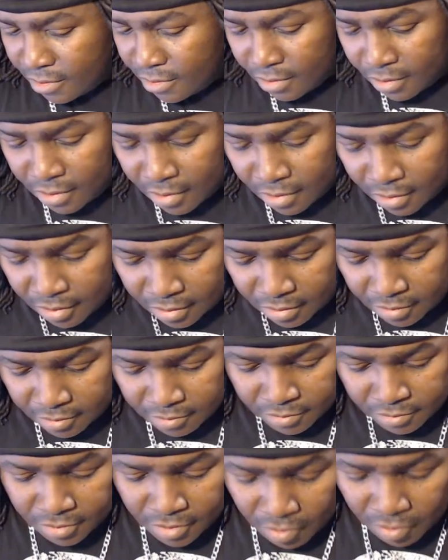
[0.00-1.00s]
uh,
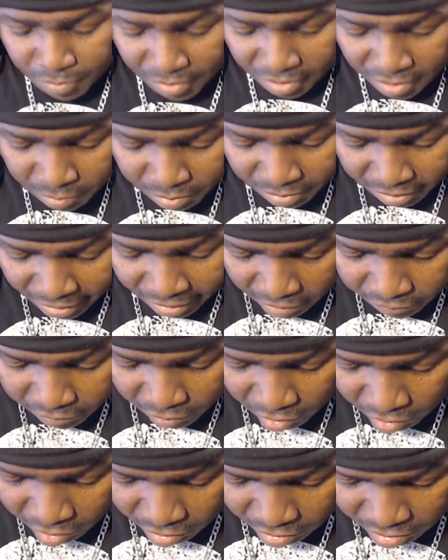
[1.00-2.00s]
you know being able to have
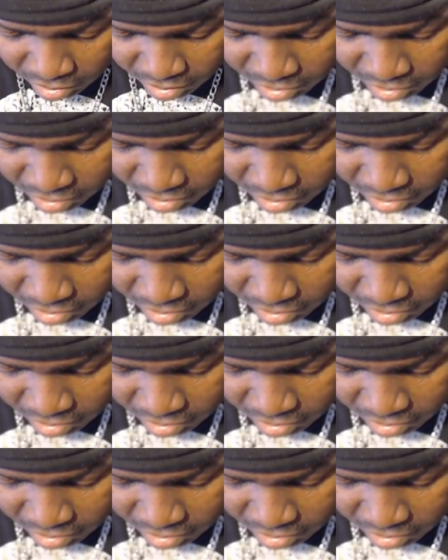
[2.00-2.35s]
all